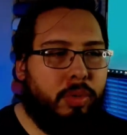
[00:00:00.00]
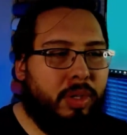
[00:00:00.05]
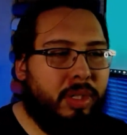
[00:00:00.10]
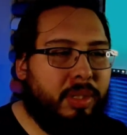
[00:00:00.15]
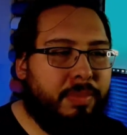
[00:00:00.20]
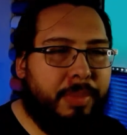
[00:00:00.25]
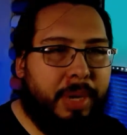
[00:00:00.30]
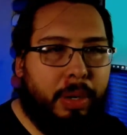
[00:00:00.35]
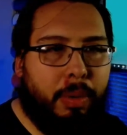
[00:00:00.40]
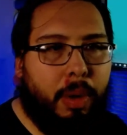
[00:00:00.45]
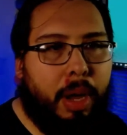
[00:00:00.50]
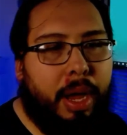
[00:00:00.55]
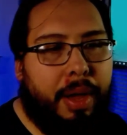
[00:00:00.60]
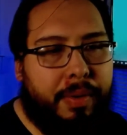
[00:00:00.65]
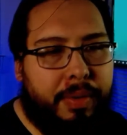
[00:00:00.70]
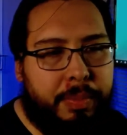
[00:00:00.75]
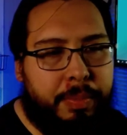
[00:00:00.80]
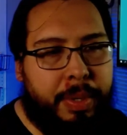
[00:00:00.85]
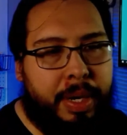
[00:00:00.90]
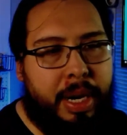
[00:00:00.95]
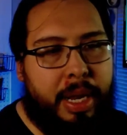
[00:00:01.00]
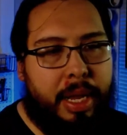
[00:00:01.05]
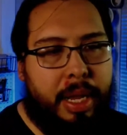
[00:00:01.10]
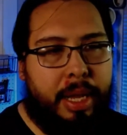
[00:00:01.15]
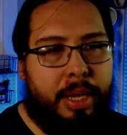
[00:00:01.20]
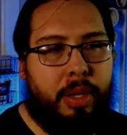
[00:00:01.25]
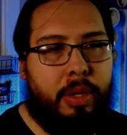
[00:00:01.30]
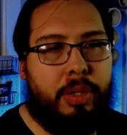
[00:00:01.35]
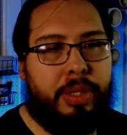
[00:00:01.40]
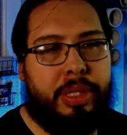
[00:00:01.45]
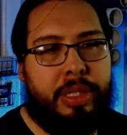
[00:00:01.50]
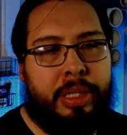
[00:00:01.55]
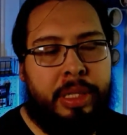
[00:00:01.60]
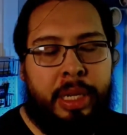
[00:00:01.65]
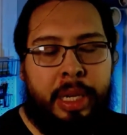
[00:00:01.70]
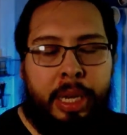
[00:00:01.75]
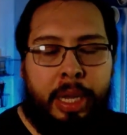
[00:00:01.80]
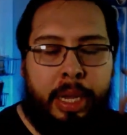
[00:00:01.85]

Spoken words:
Well, it's my wife's, but I use it.